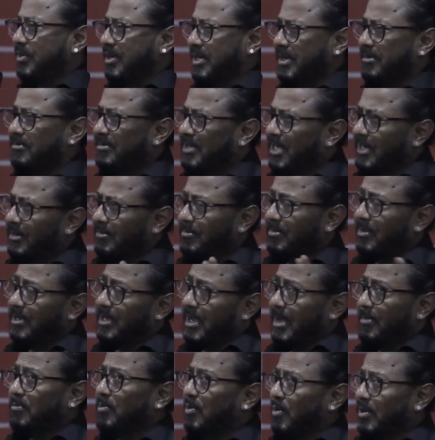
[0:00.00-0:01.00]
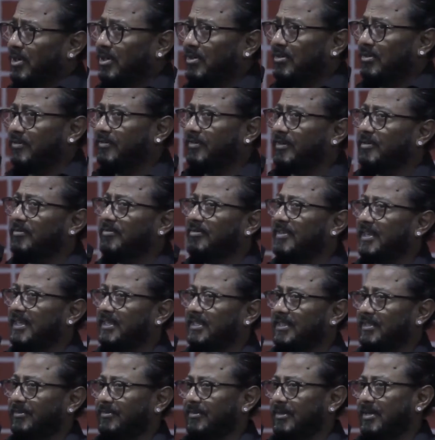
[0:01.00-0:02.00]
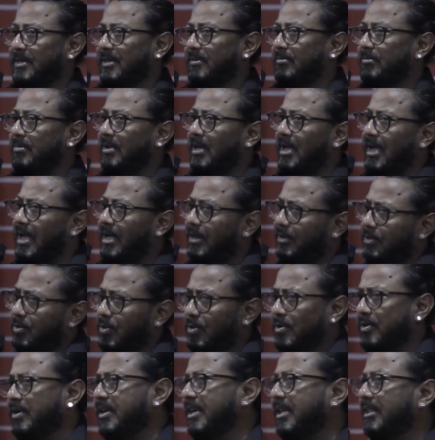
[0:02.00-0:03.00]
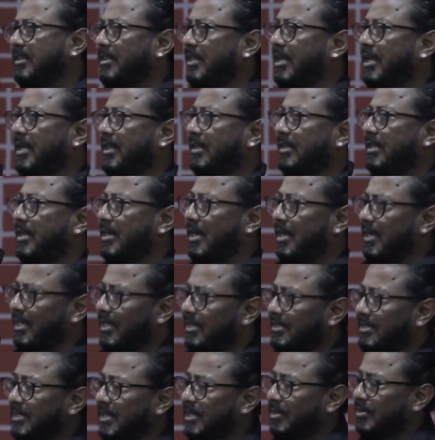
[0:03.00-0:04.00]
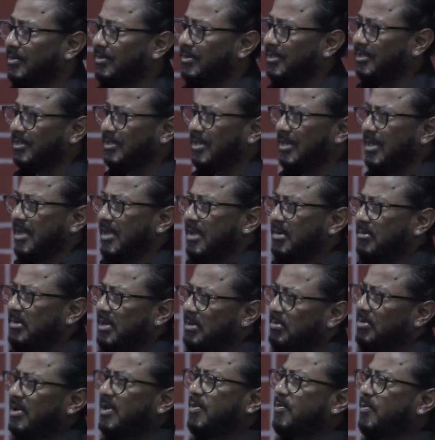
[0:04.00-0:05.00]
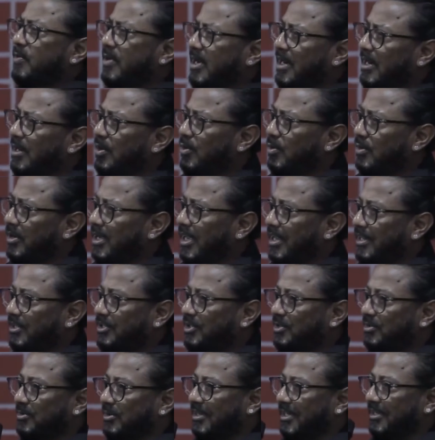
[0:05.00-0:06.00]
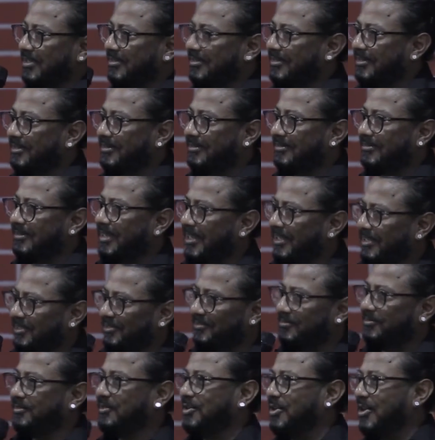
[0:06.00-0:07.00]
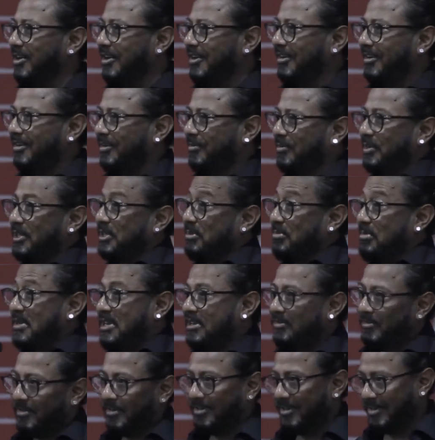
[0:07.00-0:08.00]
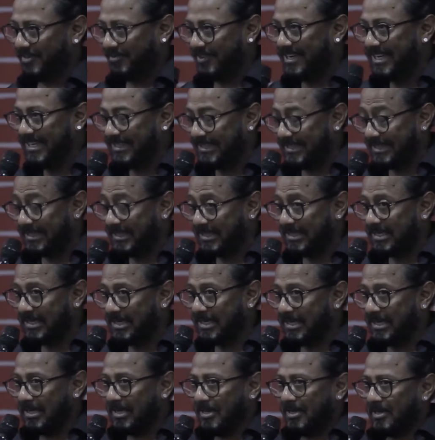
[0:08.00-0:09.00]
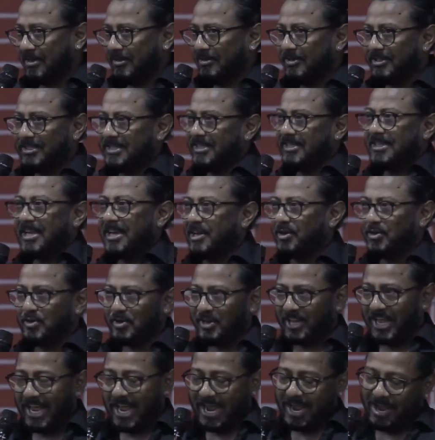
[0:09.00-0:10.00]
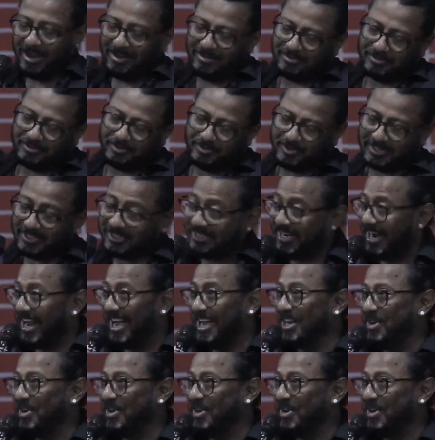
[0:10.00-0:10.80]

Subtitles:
told him that I'm going to a film festival. The only thing that I can tell you is people will look at you as if you're with me for a reason. So he said, I don't care. So I said,